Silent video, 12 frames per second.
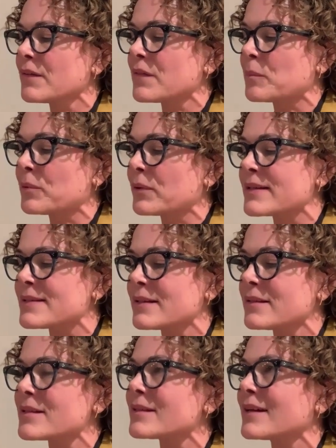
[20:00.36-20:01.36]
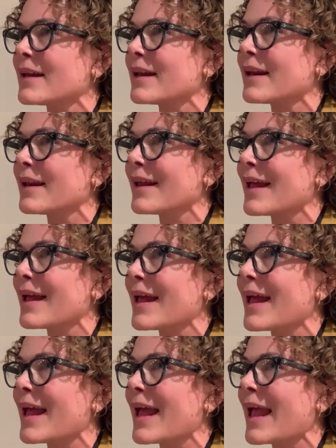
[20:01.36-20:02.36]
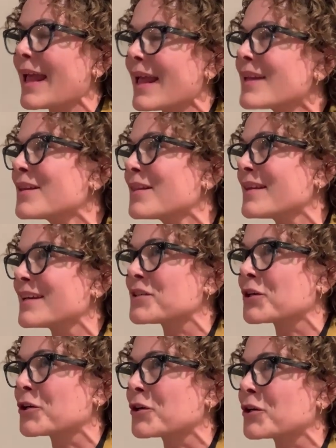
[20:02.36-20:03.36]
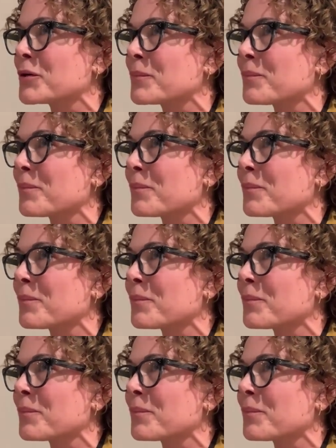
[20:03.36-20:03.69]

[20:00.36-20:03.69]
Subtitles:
of the present and the eternal.